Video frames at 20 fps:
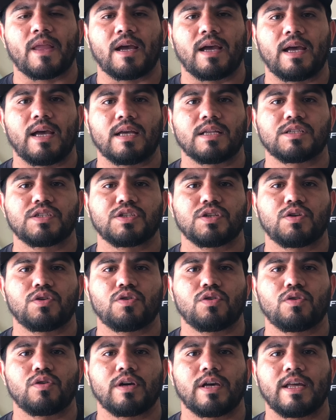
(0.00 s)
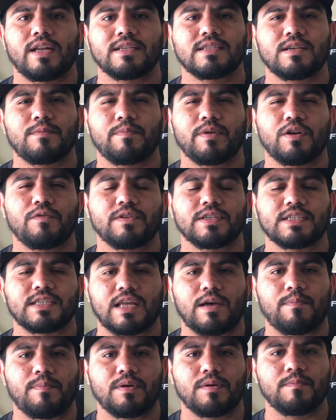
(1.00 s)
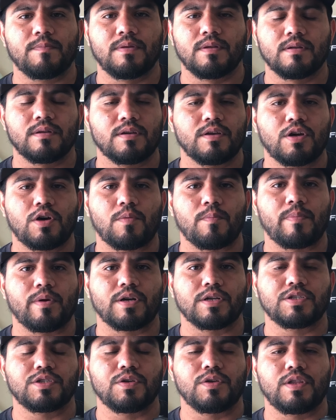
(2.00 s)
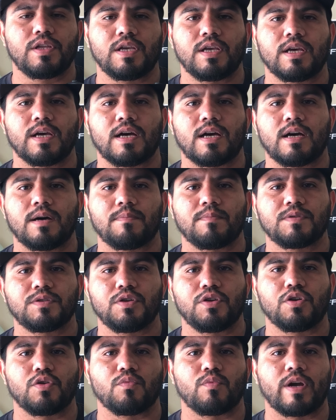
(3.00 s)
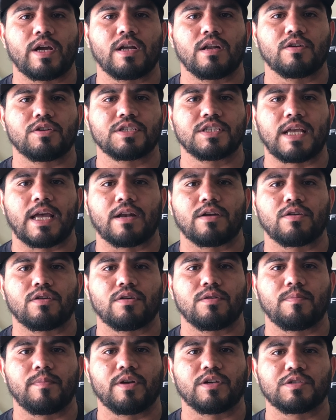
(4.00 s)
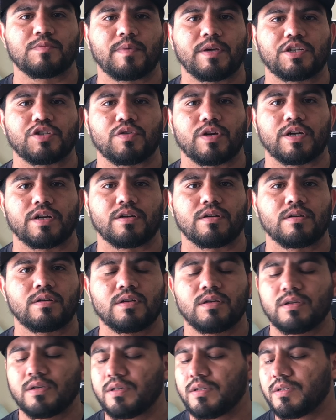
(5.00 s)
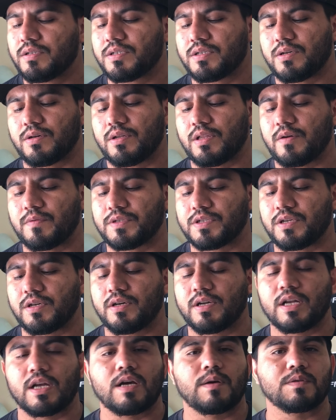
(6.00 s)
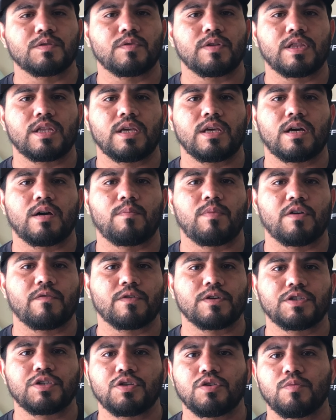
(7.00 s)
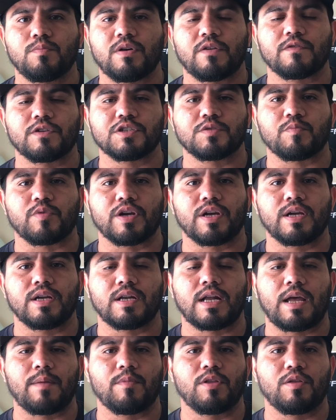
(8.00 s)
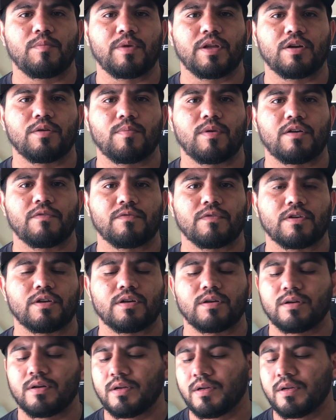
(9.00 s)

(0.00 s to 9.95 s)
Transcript: and so it is a bit of a step up compared to the to your regular standard mil spec trigger. So that was good. It comes with the buffer tube, buffer spring, 9mm buffer.